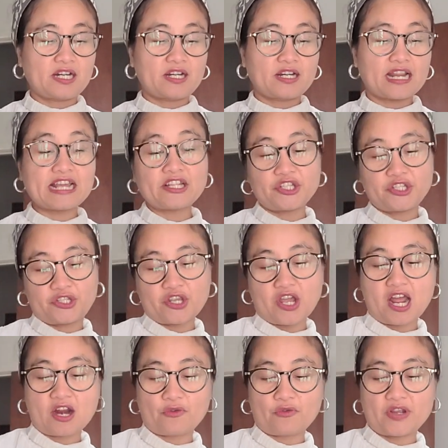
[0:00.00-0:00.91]
and
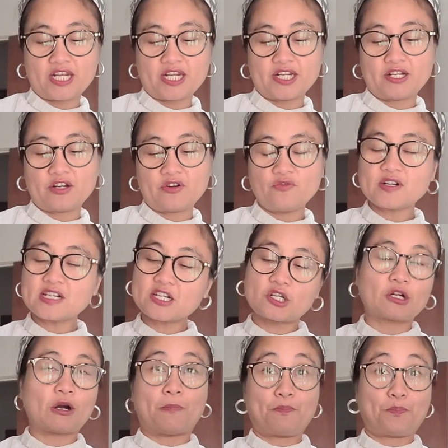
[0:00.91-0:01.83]
Darwin were
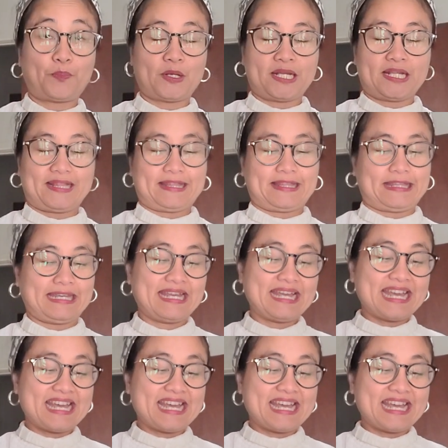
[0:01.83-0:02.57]
complete.